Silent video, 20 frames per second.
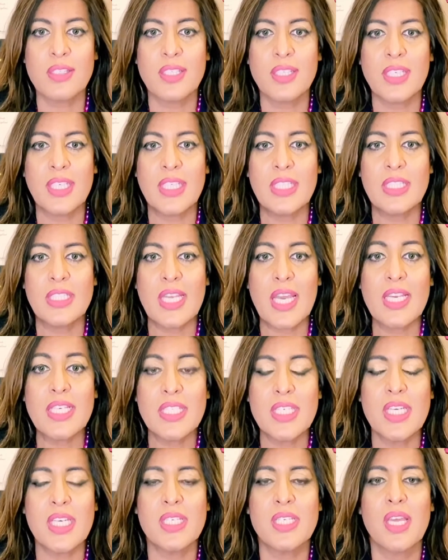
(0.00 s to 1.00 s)

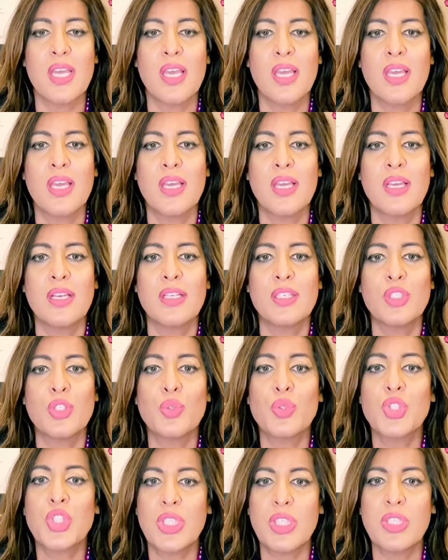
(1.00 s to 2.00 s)
intended to
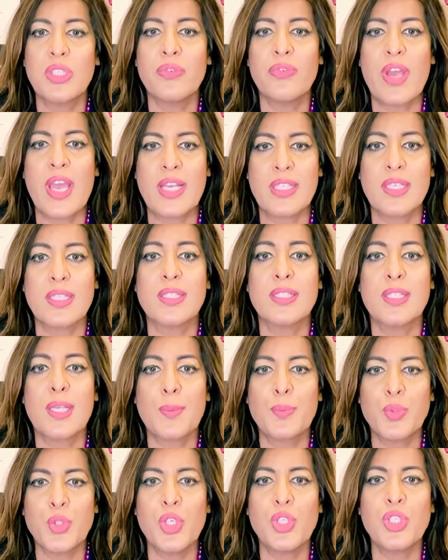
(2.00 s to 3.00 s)
serve as a
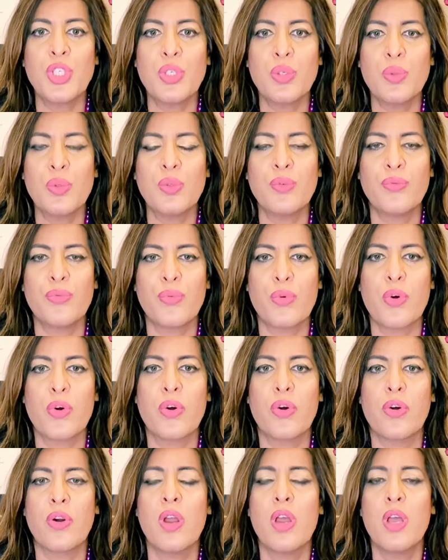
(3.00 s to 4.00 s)
substitute
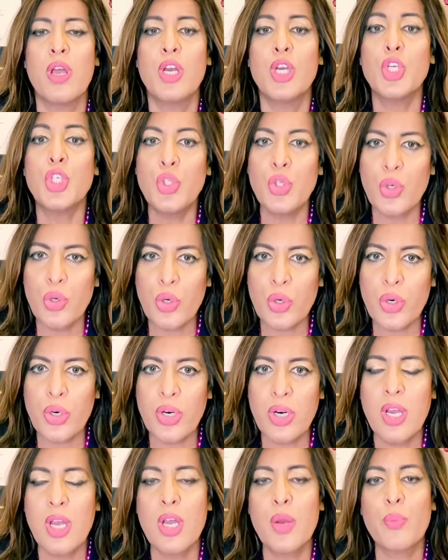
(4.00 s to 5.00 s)
for your
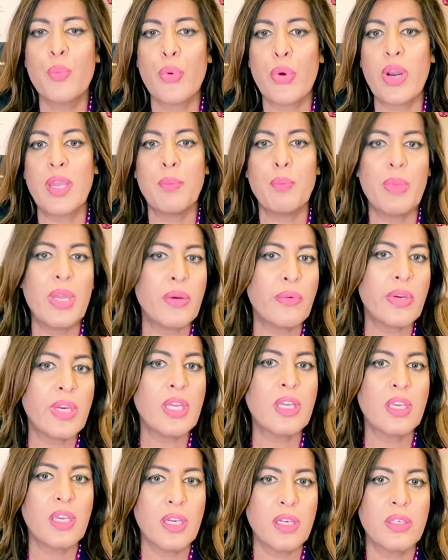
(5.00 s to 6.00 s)
primary
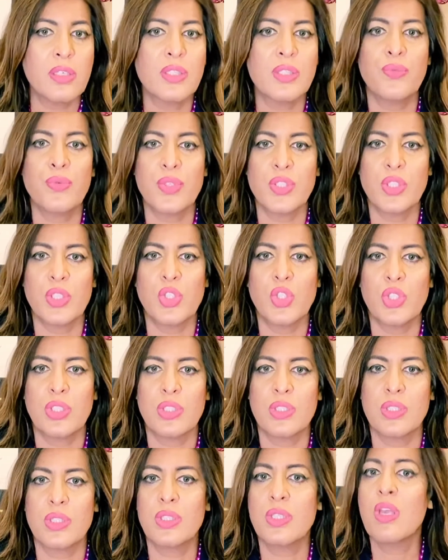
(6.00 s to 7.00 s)
care
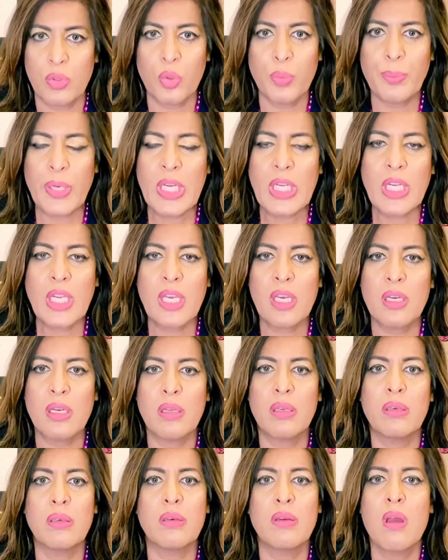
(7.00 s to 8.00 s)
physician's
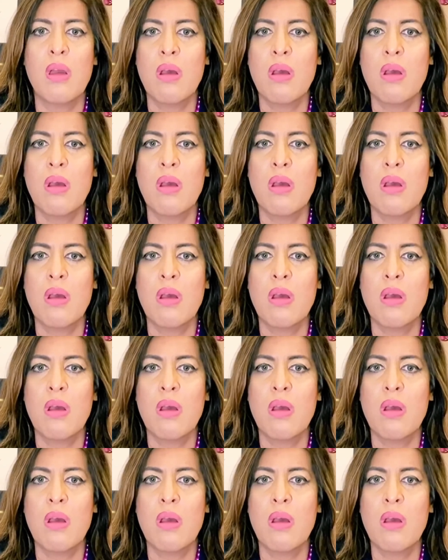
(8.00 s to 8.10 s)
opinion,